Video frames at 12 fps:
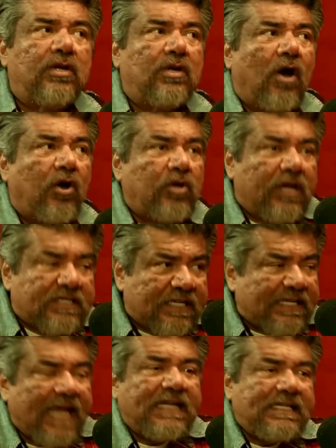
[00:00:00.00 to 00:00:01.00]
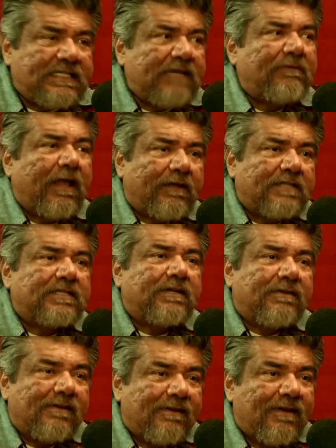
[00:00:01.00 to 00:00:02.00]
Are you? Is it that easy? Like, does it?
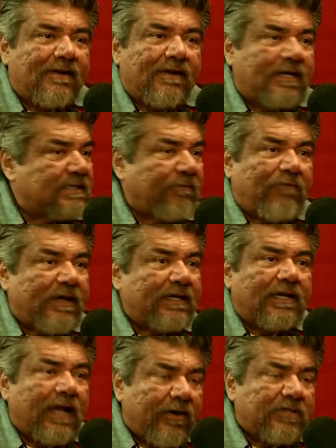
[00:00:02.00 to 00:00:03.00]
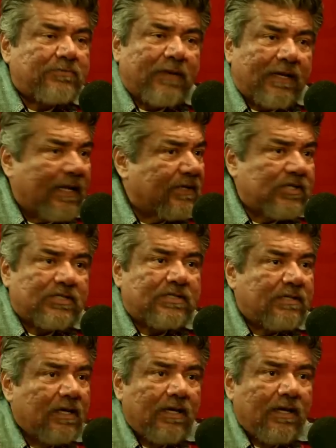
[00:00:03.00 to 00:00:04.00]
Because you're fucking hilarious, man. Like,
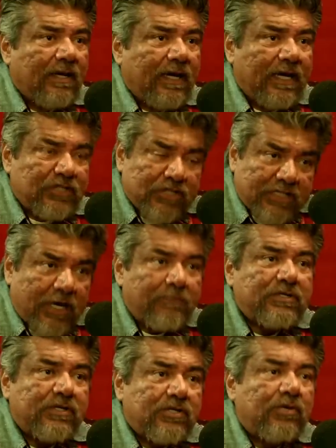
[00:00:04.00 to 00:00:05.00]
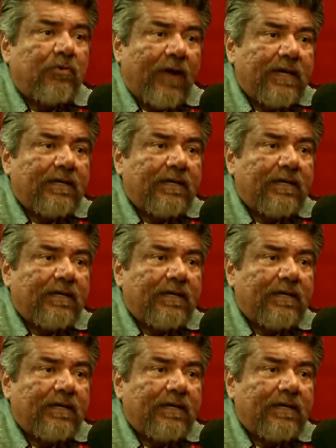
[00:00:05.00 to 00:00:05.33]
it just comes into you, right?